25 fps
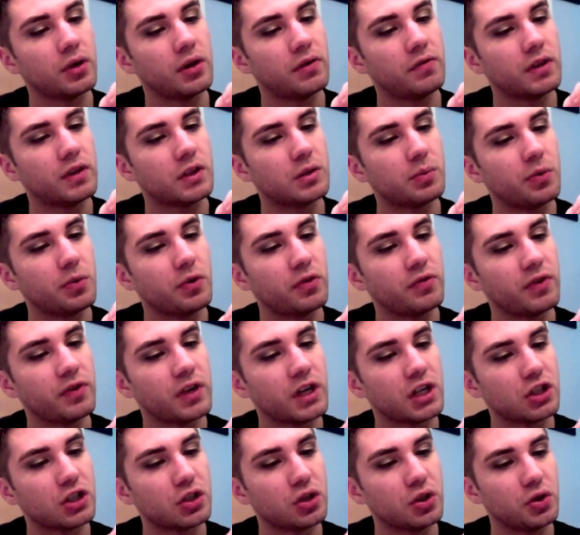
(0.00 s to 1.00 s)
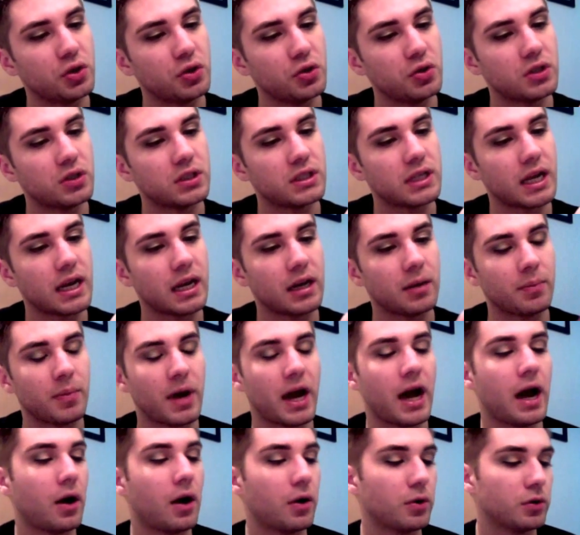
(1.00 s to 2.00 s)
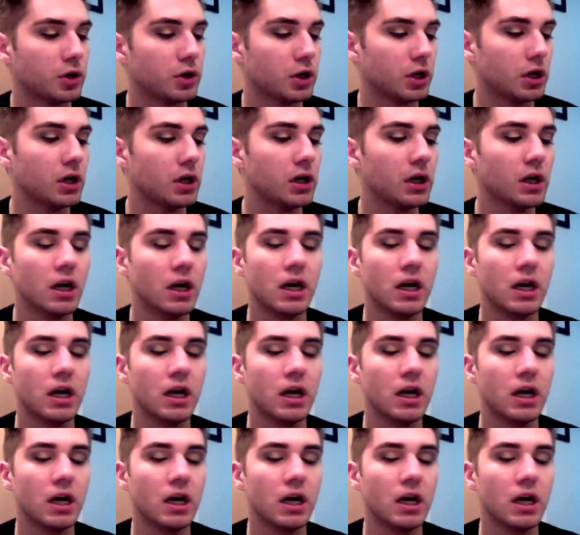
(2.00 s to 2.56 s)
Invisible Finish Loose Setting Powder.